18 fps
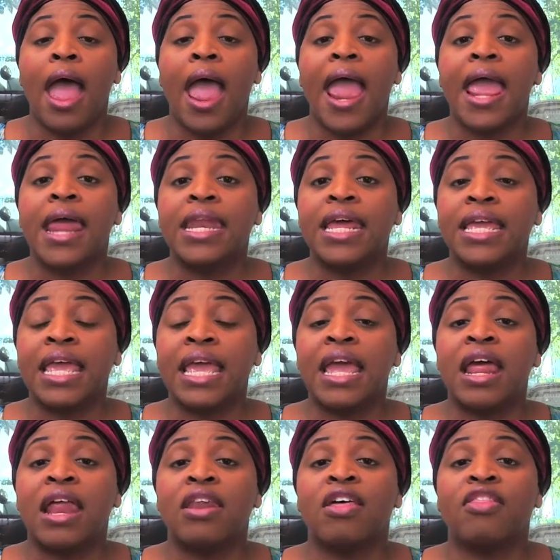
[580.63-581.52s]
And
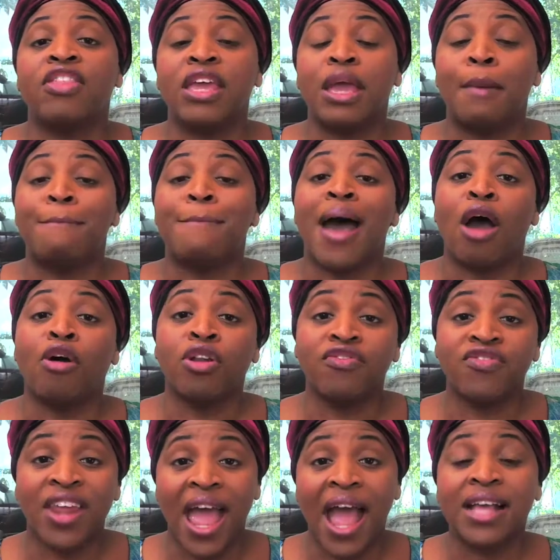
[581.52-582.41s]
again, the amount
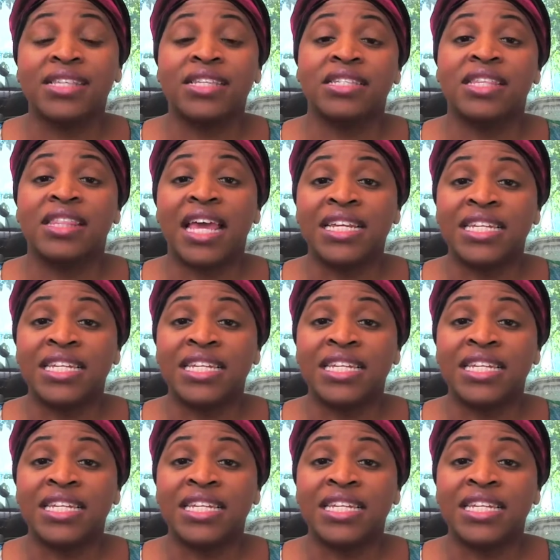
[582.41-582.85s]
of taxes they